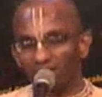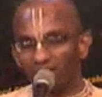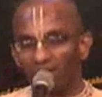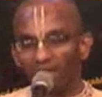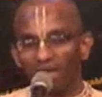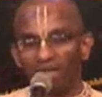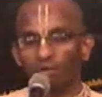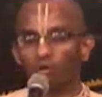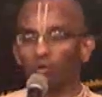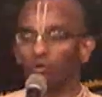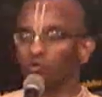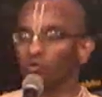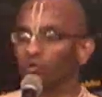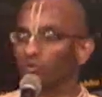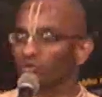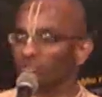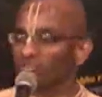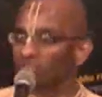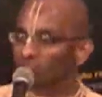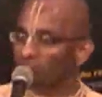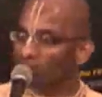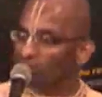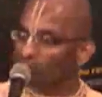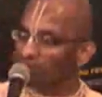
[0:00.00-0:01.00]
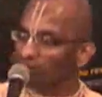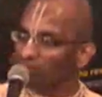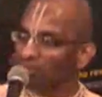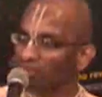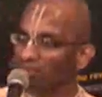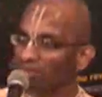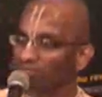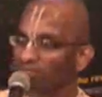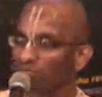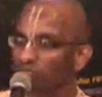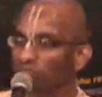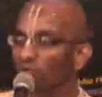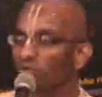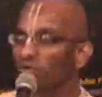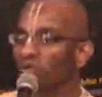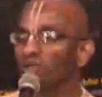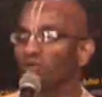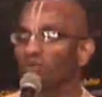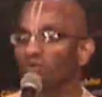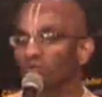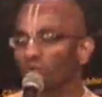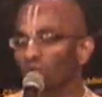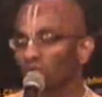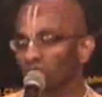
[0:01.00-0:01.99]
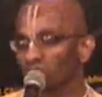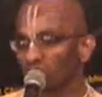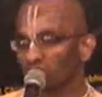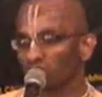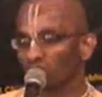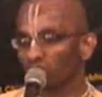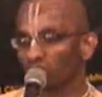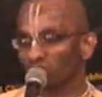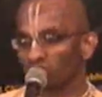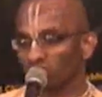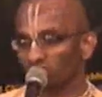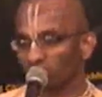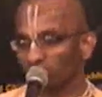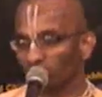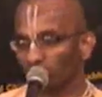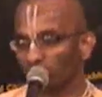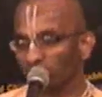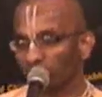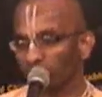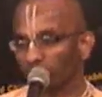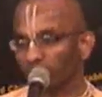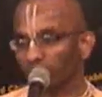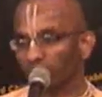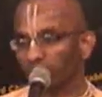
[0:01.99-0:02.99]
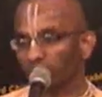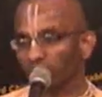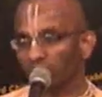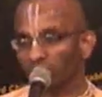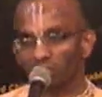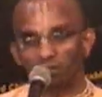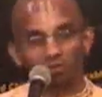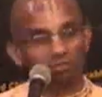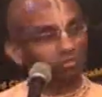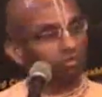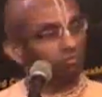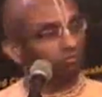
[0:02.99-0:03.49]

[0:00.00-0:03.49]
I got so disturbed at that time. There's no need to go so disturbed. So